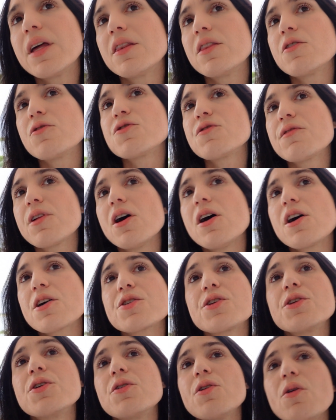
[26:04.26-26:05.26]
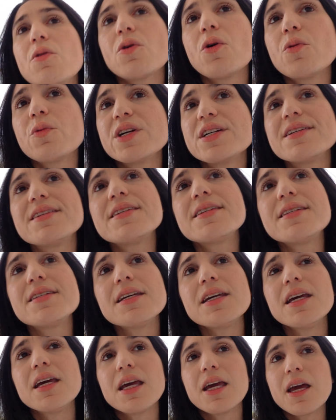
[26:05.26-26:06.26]
in those vlogs, and you don't always
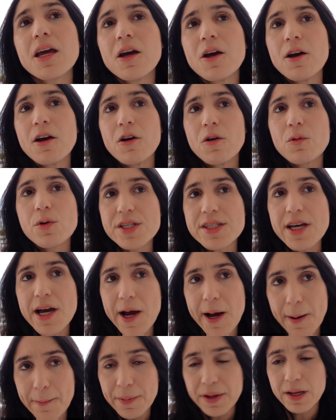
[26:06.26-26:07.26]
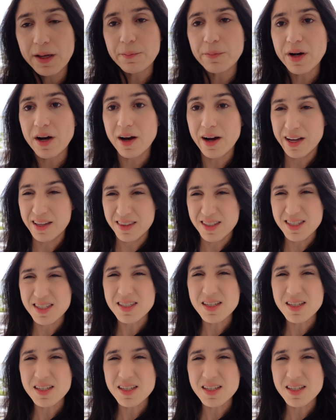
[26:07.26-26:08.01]
see what's happening behind the